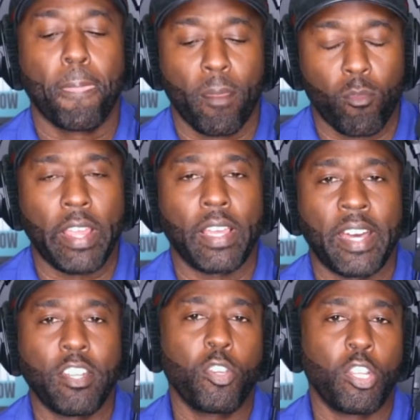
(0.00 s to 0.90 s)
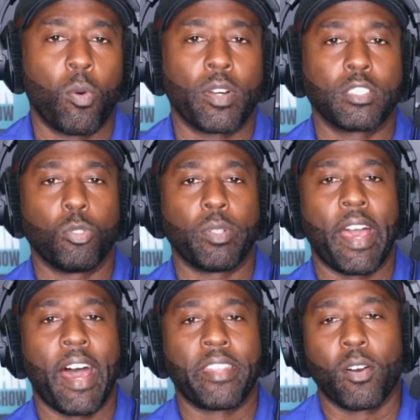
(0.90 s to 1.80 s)
Right. I know you don't want to do
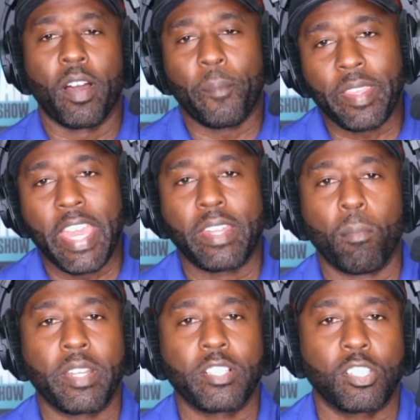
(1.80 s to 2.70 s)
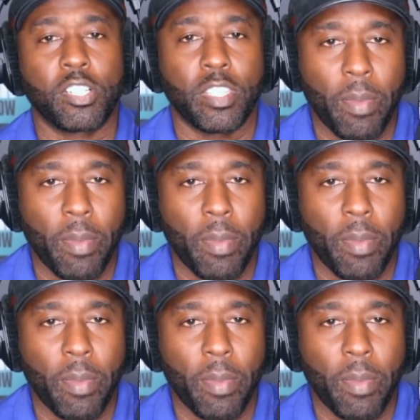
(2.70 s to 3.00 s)
that. I know. I mean, yeah, the money's good.